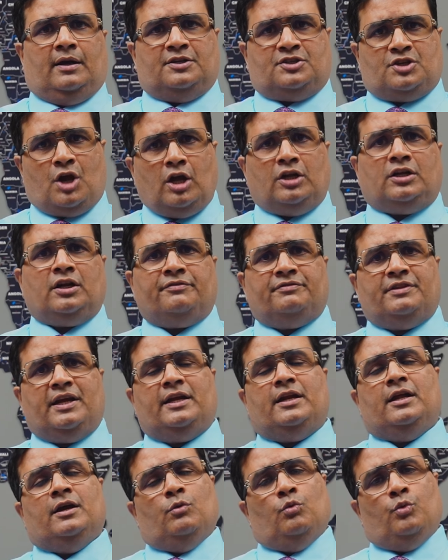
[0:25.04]
Short of
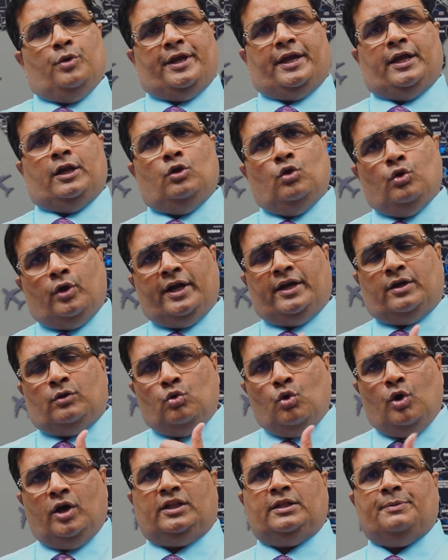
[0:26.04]
that, we can look at
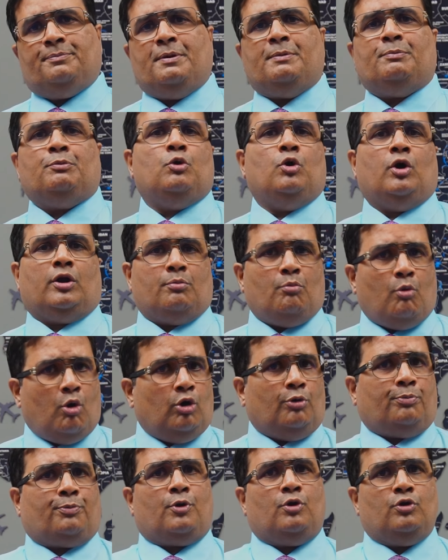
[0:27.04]
who are the people who are
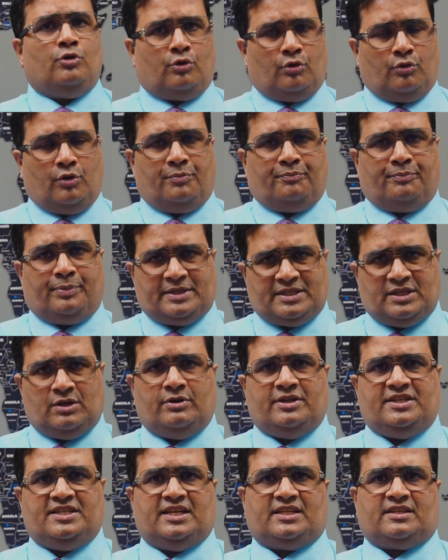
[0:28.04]
more prone to
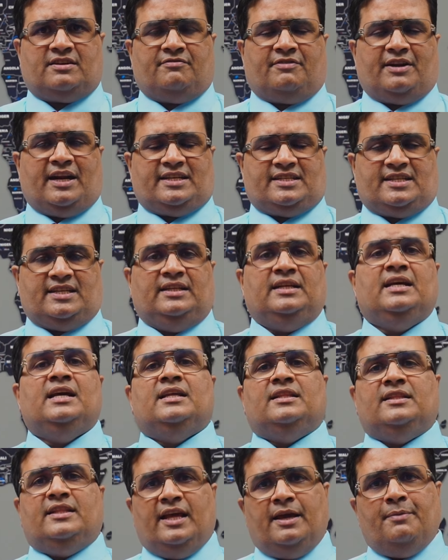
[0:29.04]
preserved ejection fraction,
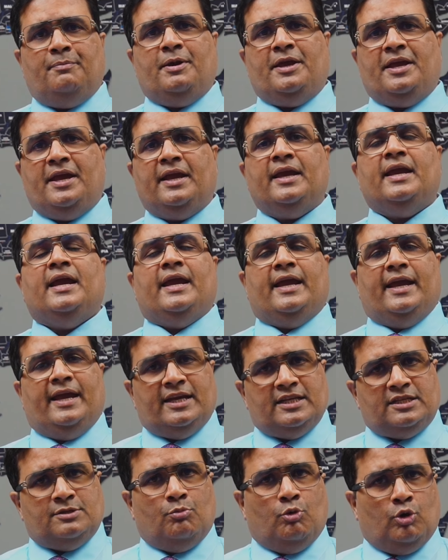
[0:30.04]
they being
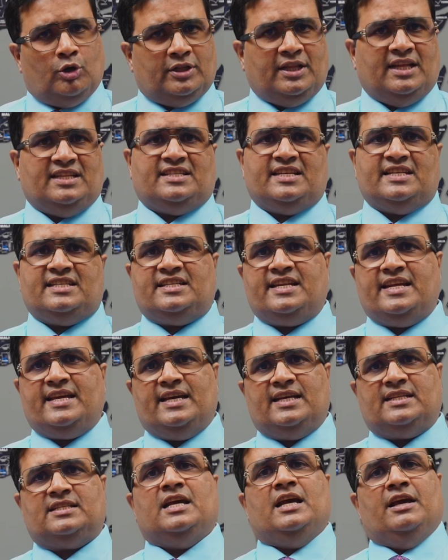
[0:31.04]
age more than 60
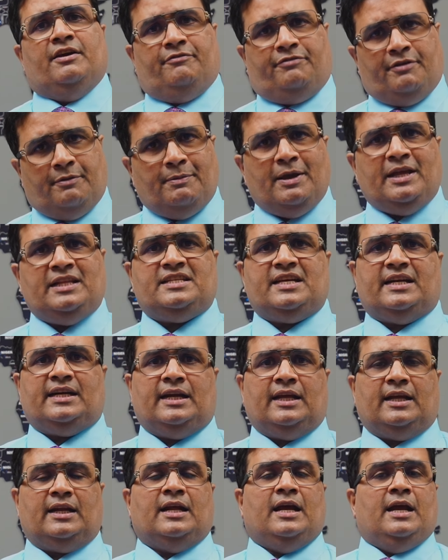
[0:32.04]
years, female
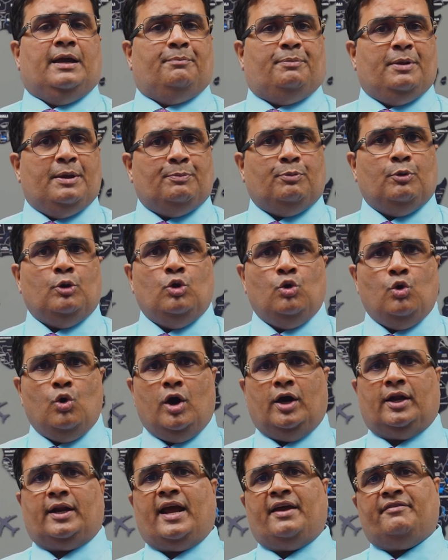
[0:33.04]
gender, people who
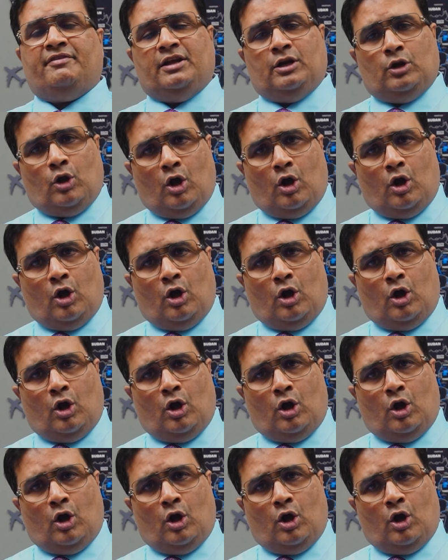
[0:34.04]
are having